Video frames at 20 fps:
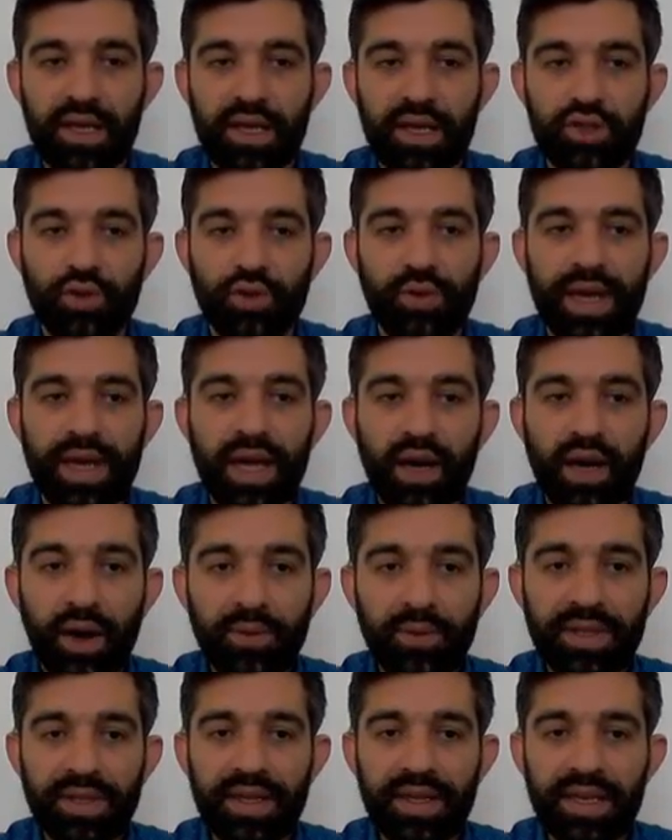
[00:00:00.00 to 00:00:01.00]
So
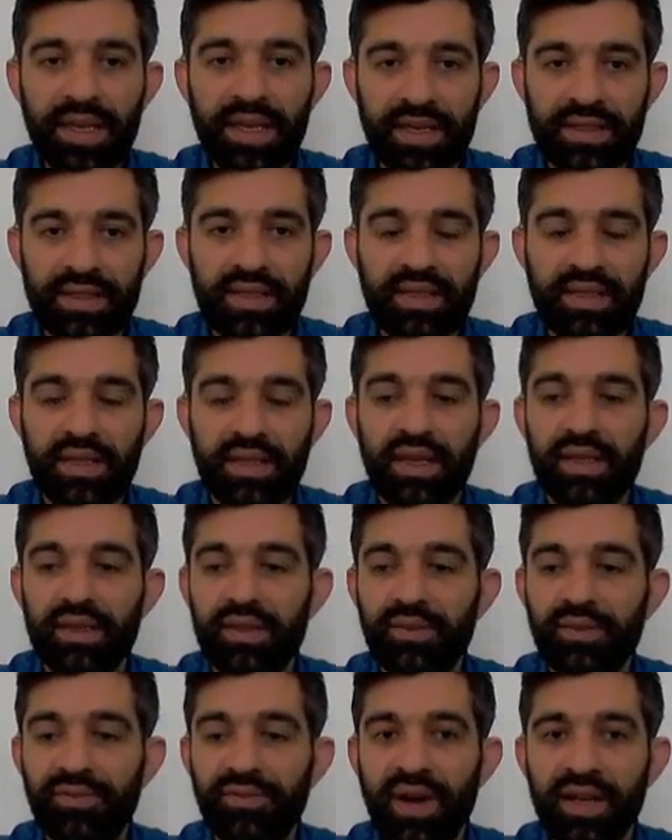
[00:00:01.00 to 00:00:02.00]
accounting is
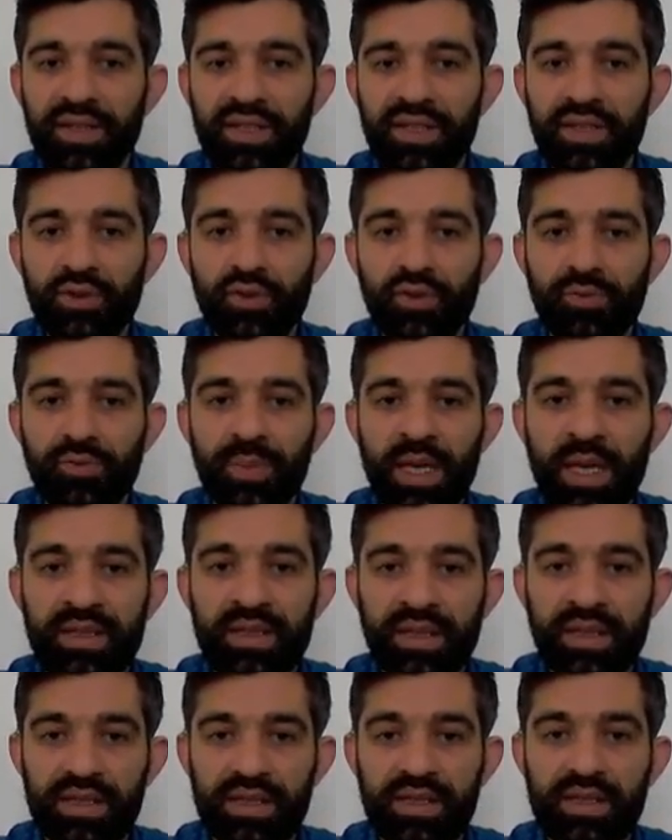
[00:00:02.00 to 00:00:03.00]
the function of
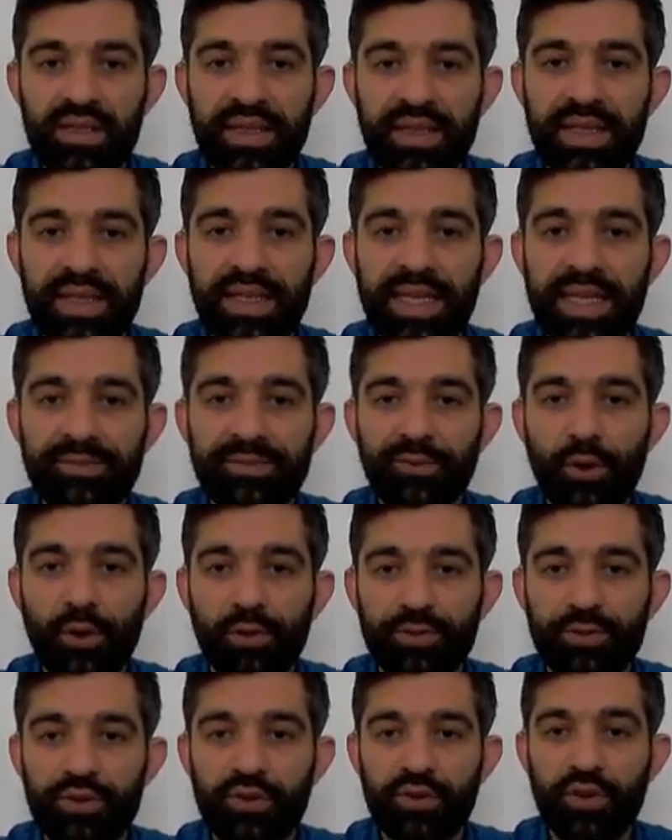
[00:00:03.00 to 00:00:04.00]
business that
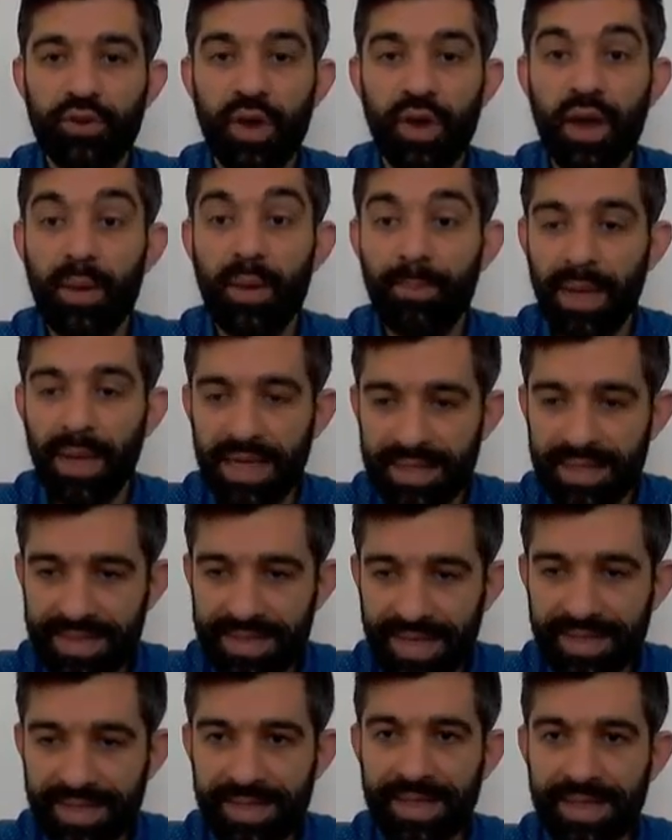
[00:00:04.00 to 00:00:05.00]
involves
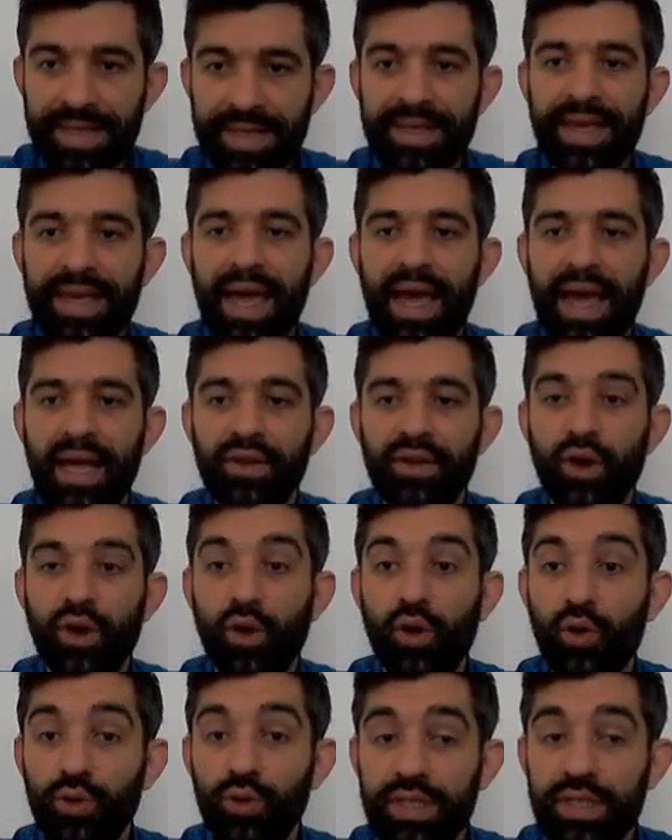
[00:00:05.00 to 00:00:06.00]
maintaining and
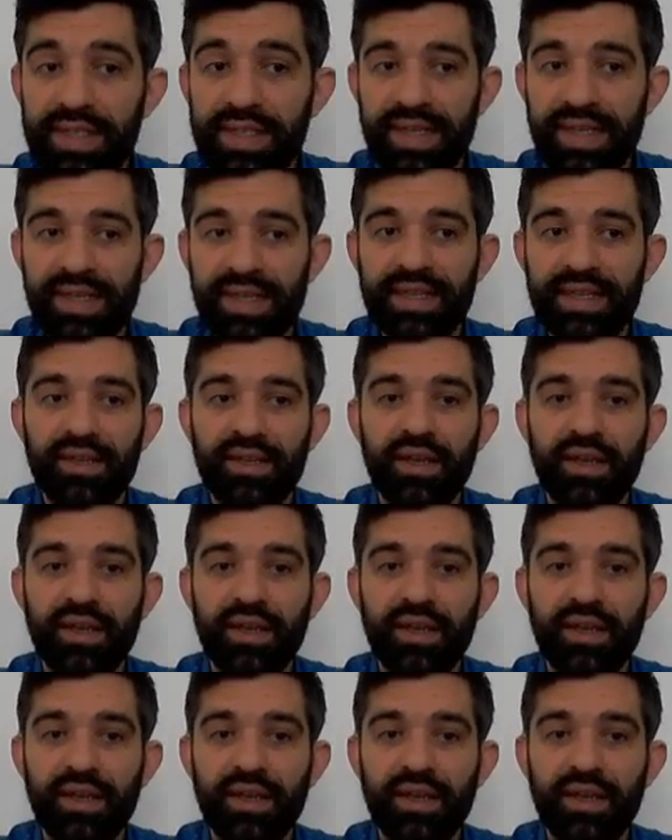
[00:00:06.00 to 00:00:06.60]
auditing